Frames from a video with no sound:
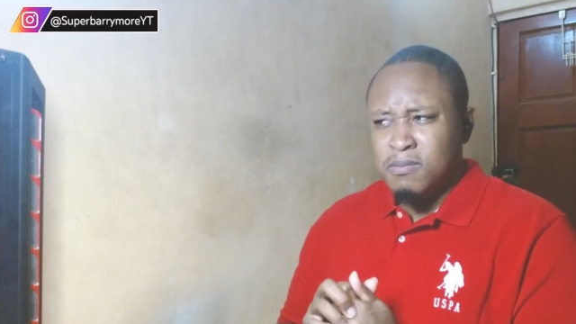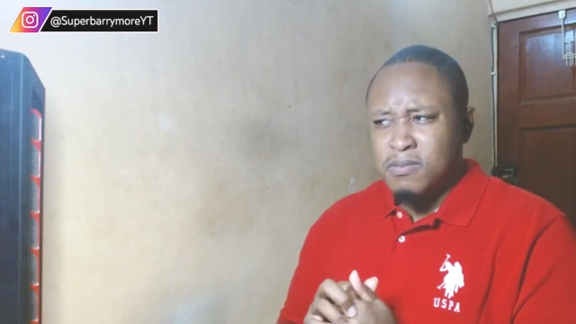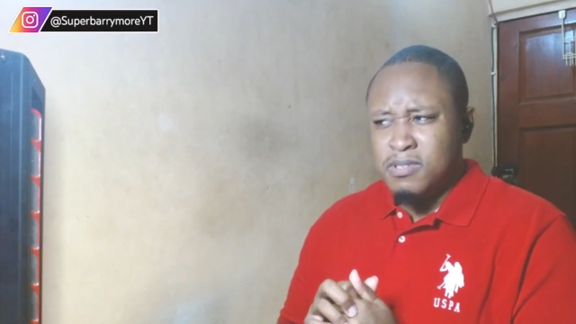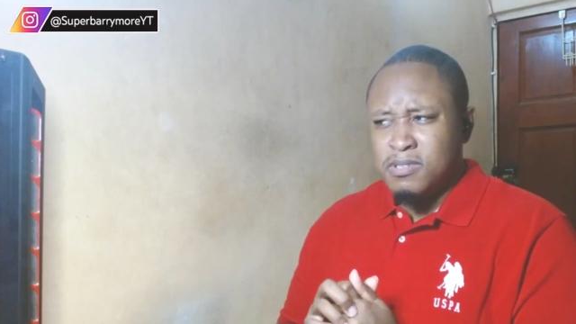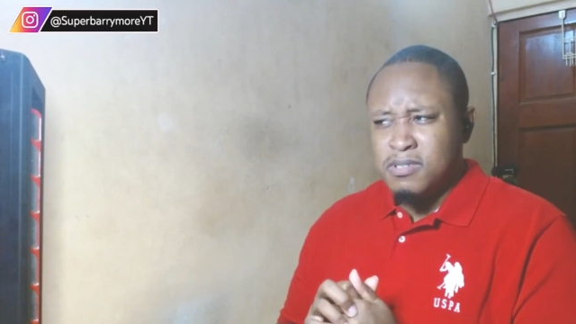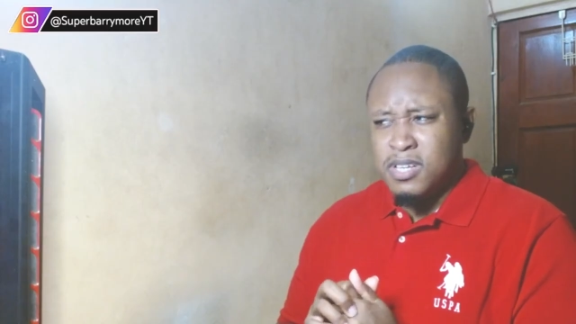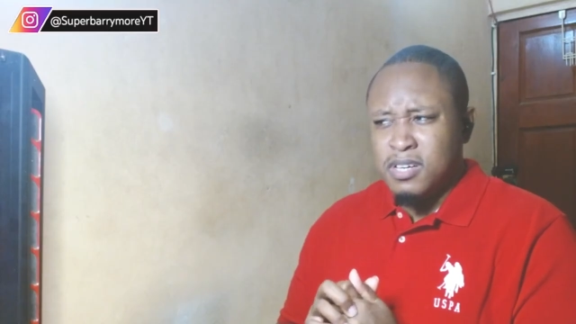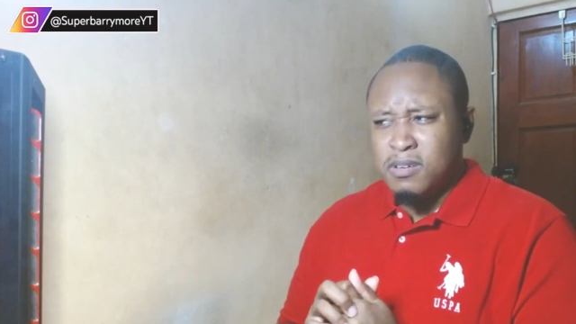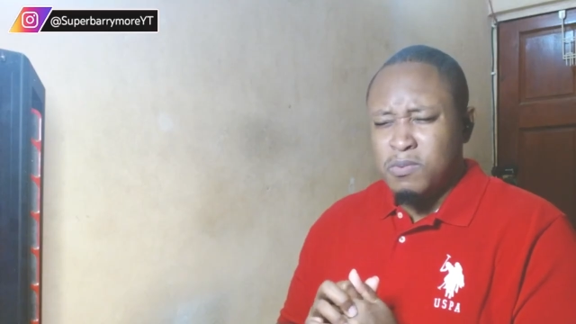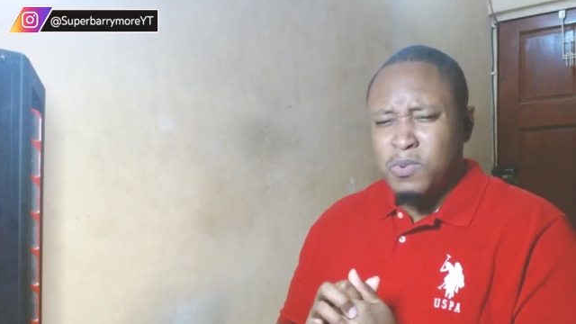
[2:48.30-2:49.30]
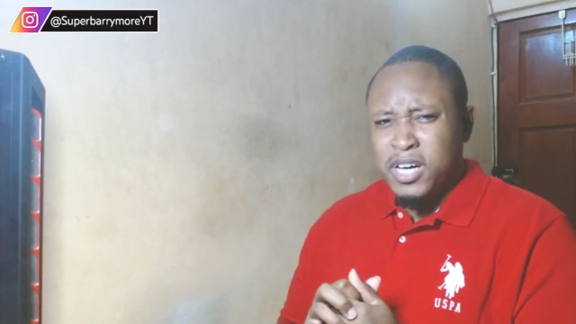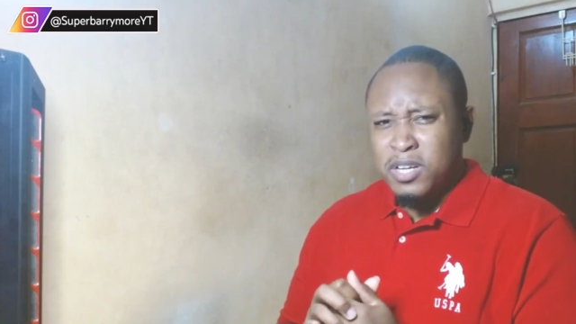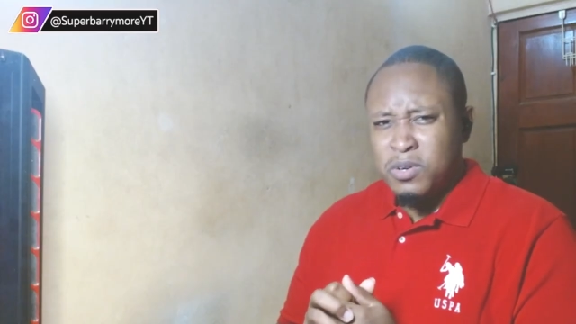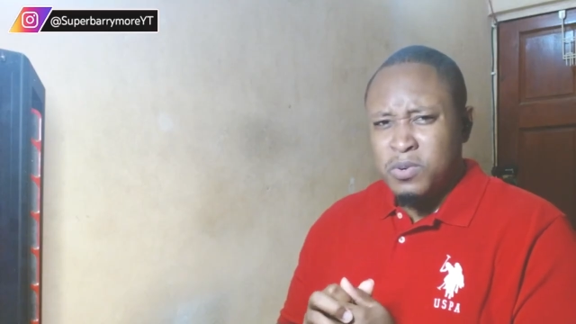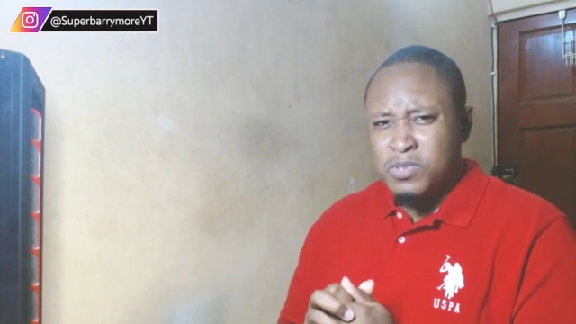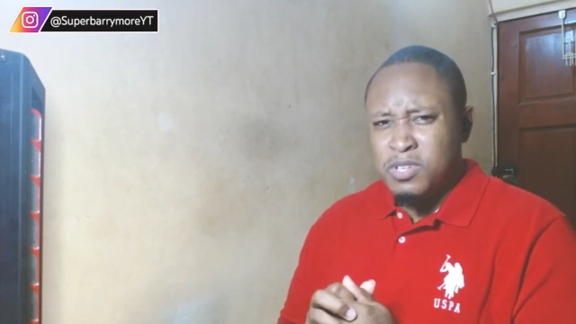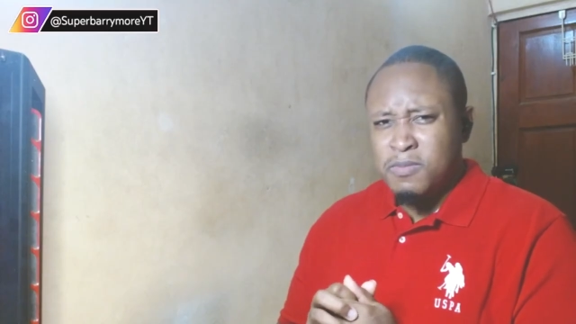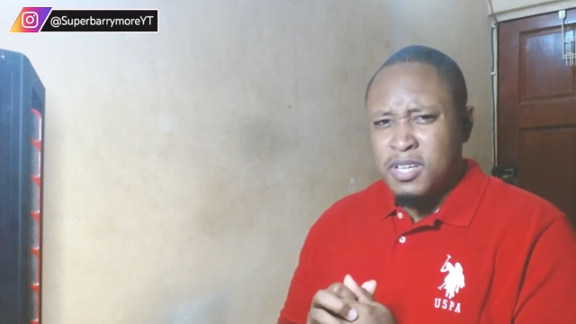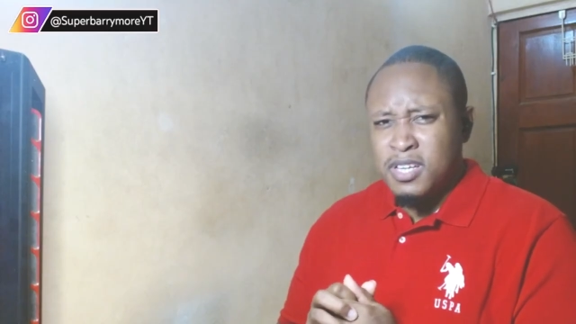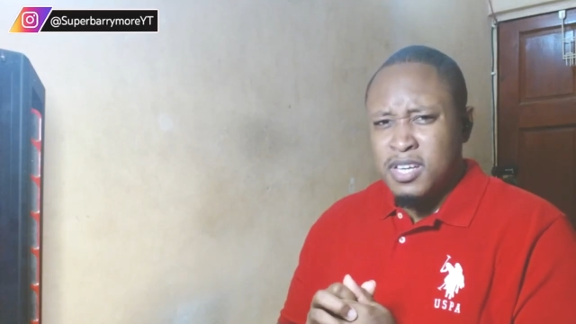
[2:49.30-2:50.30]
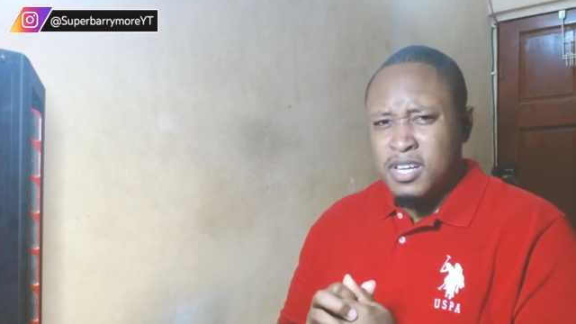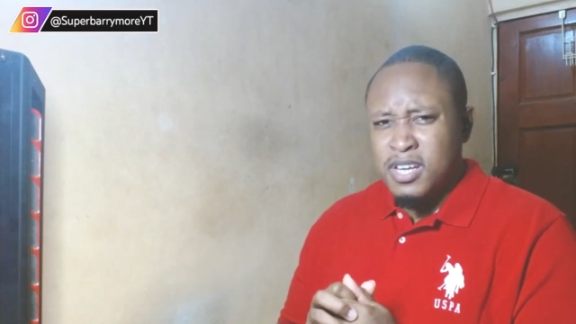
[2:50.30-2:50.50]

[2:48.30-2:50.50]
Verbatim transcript: It was like a while ago or something like that.